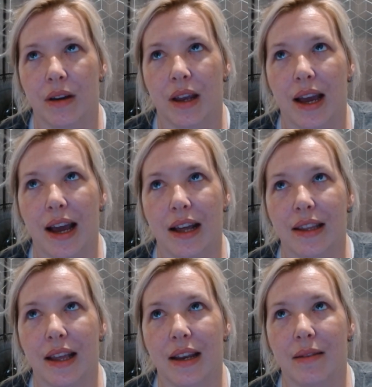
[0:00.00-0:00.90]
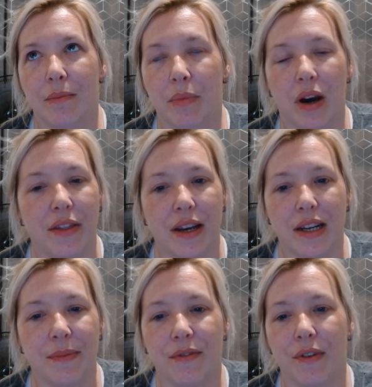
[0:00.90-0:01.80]
and then by then
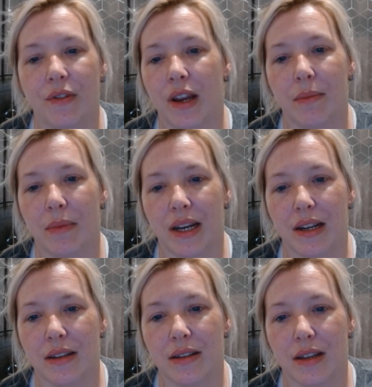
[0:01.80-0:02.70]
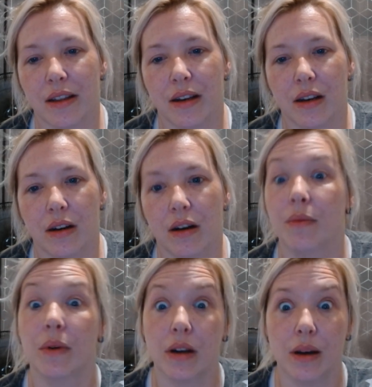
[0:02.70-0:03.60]
it's been 15 minutes, and then I
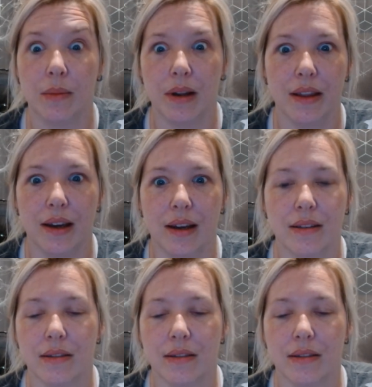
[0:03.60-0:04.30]
woke up like that.